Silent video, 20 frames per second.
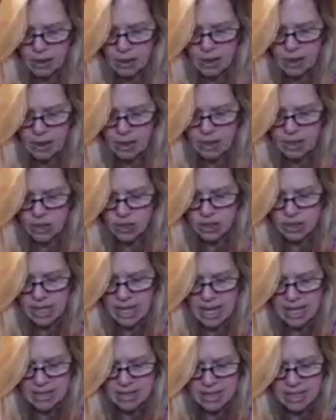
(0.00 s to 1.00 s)
And I just
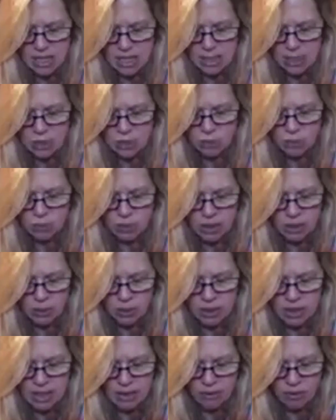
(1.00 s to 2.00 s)
ask that you be
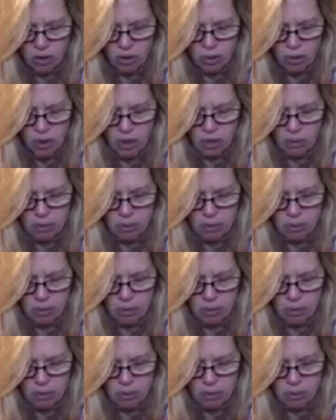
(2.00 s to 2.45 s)
with everyone,